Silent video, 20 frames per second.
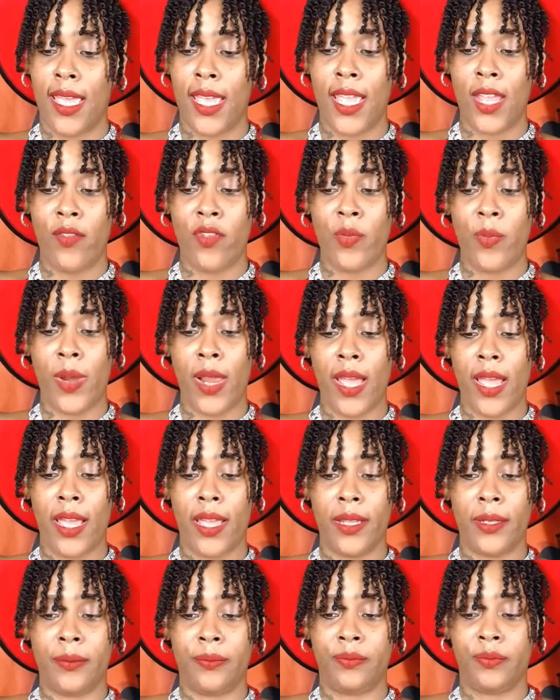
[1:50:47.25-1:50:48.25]
He
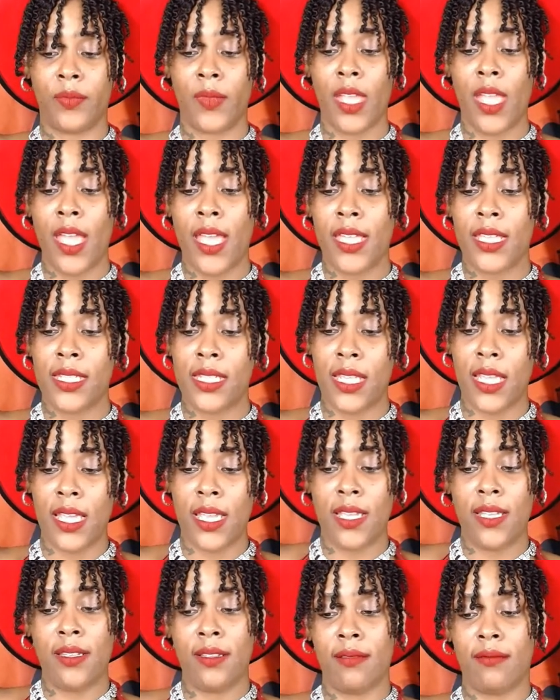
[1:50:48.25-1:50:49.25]
replied,
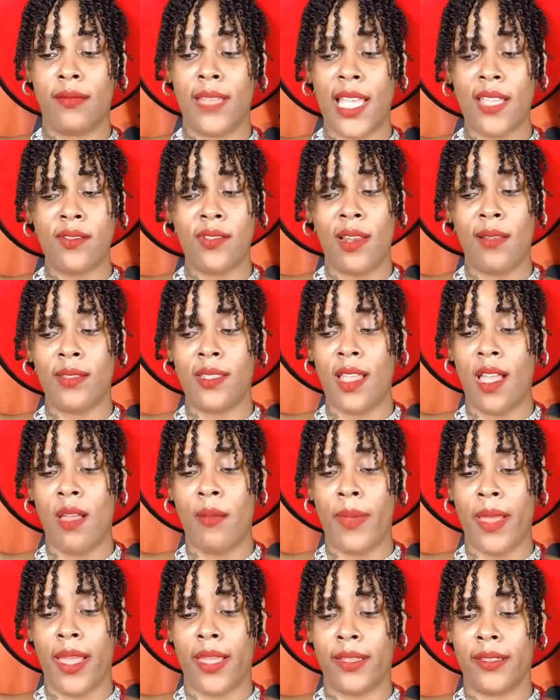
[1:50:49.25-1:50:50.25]
see, that's what I'm
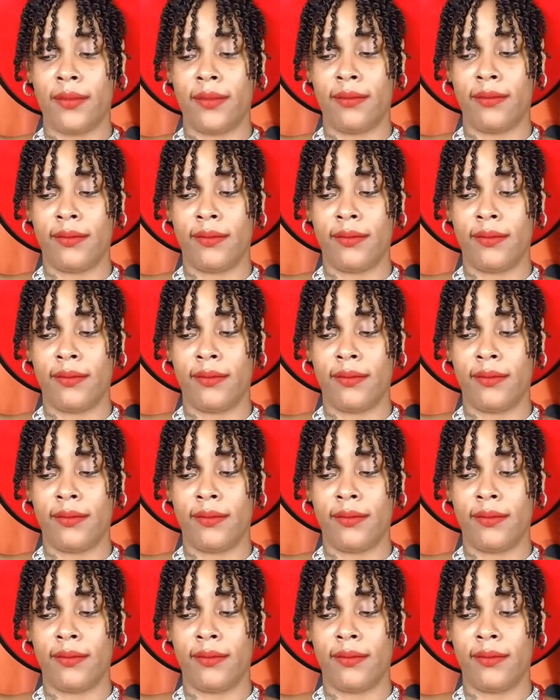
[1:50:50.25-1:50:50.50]
talking about.